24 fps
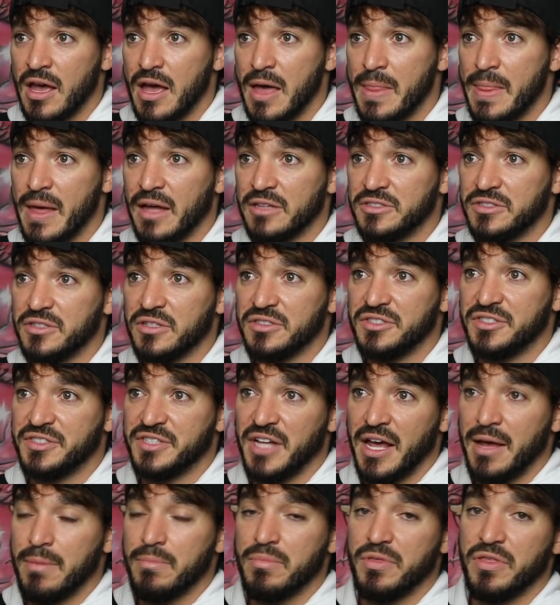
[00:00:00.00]
And that's the
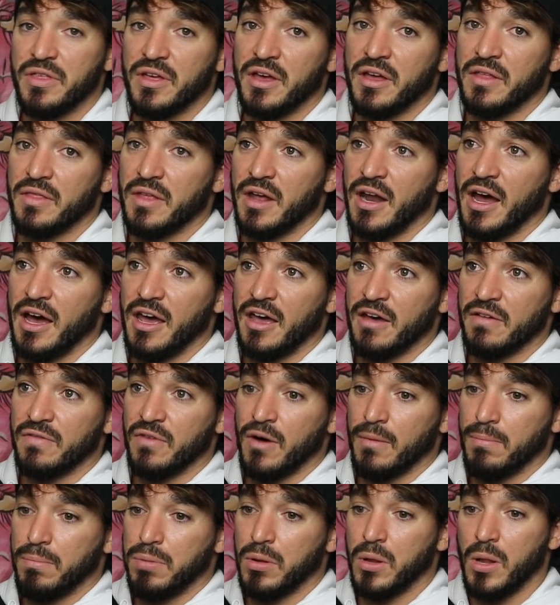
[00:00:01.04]
same thing that I
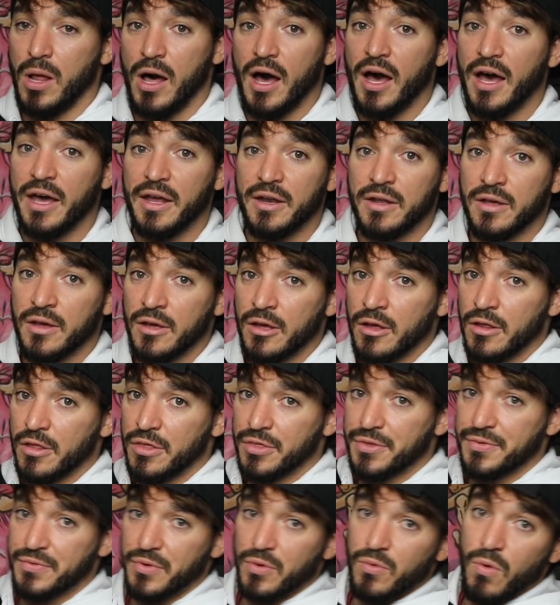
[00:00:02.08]
have applied
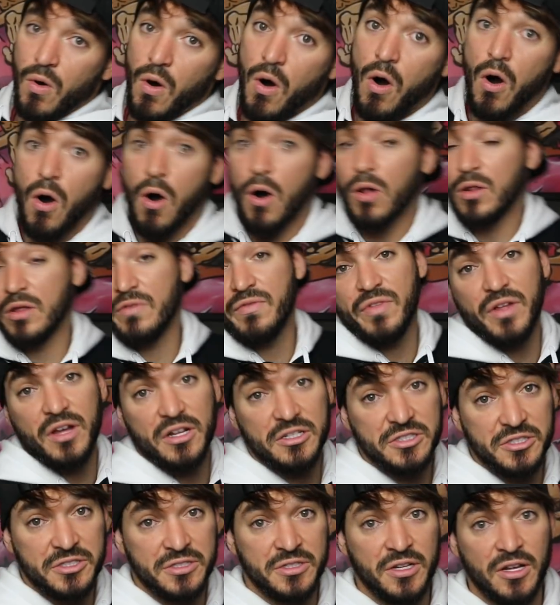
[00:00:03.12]
through all of
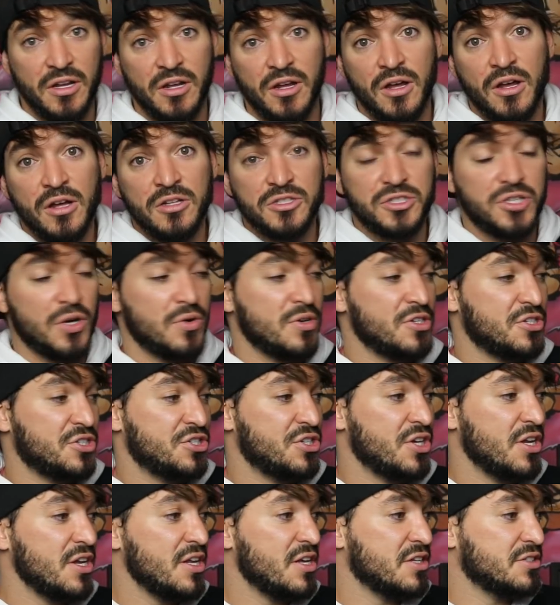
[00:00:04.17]
this. So as
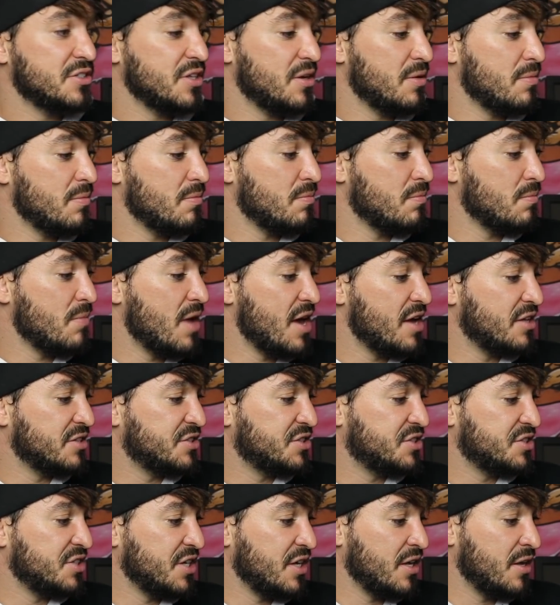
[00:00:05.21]
shitty as it may
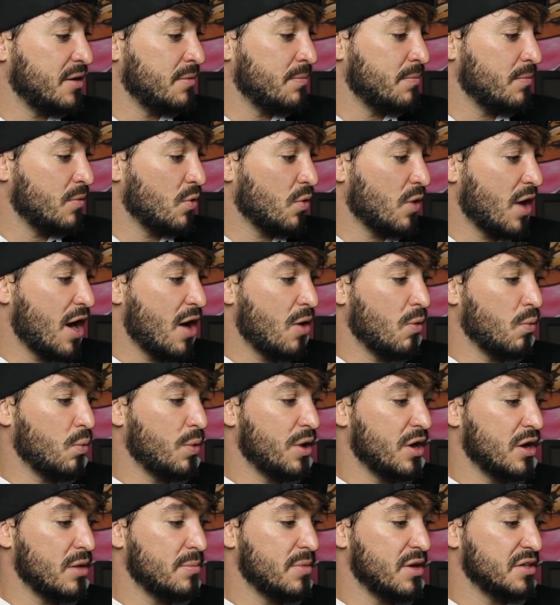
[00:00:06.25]
seem, or how
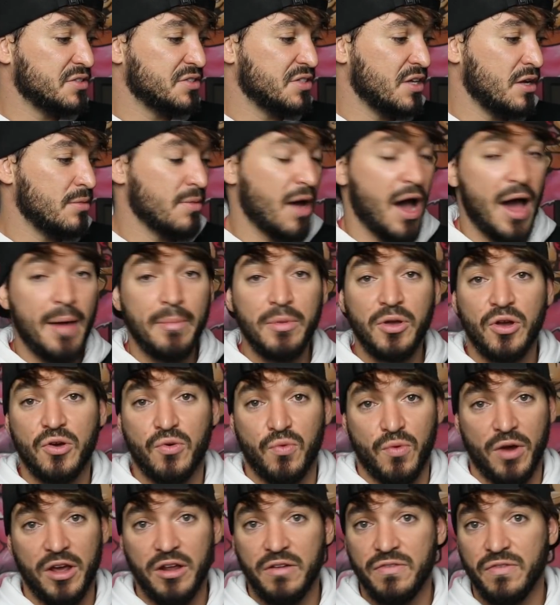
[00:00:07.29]
weird it may seem, I'm
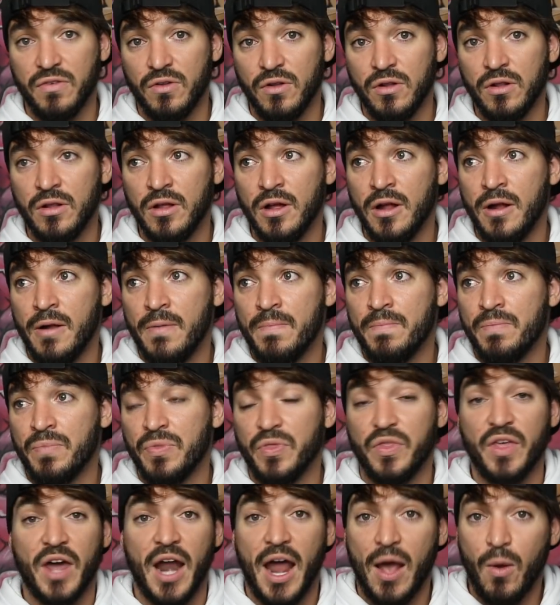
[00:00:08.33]
grateful
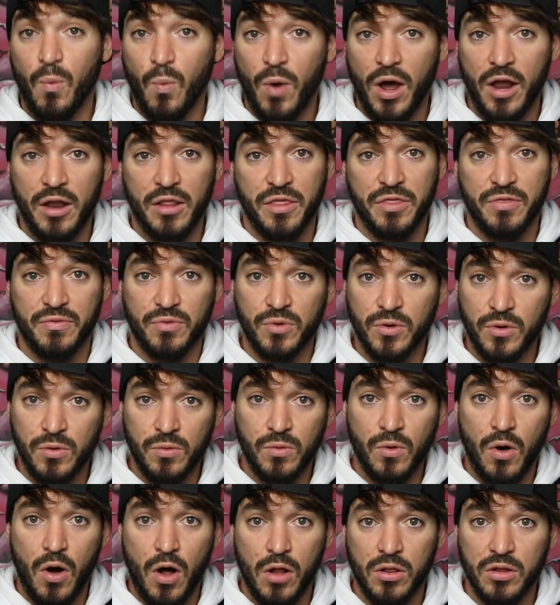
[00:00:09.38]
that I went
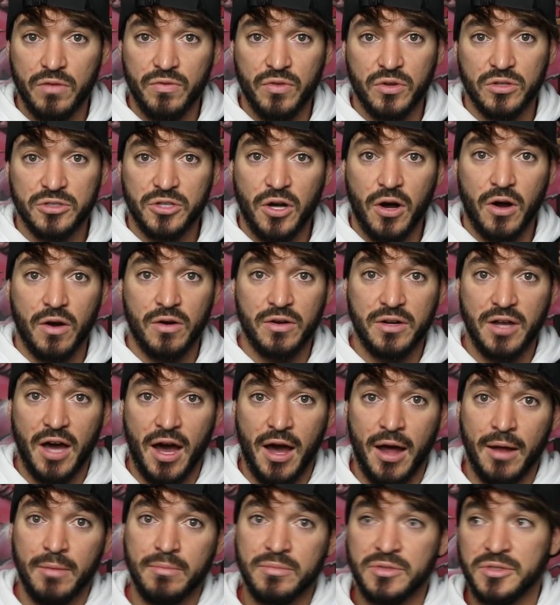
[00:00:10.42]
through all of those hard
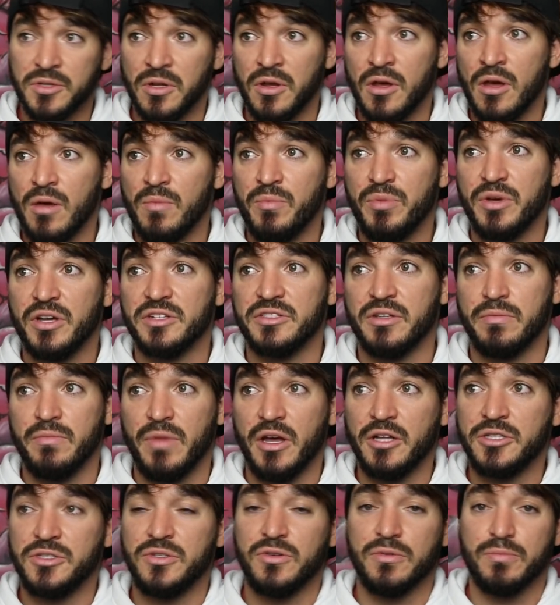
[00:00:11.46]
times, because it
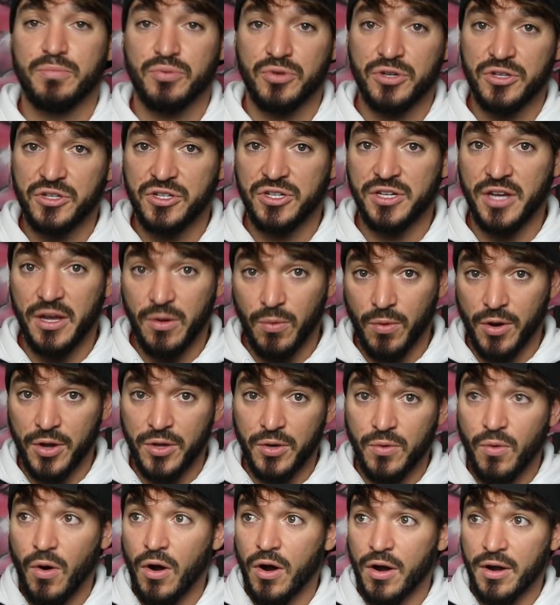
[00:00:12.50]
makes you appreciate where
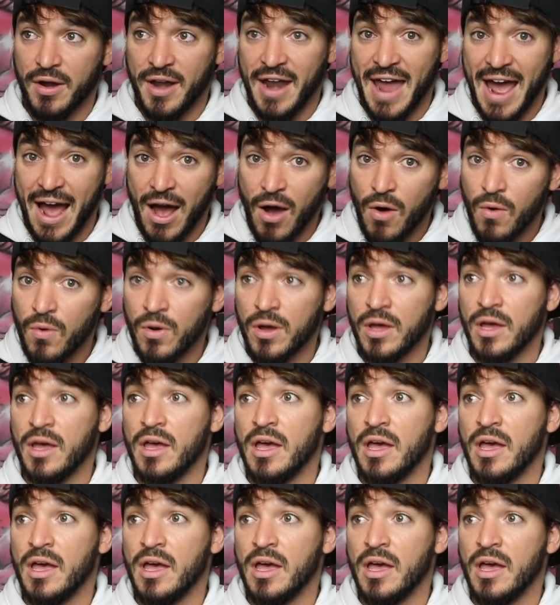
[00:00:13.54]
you are now,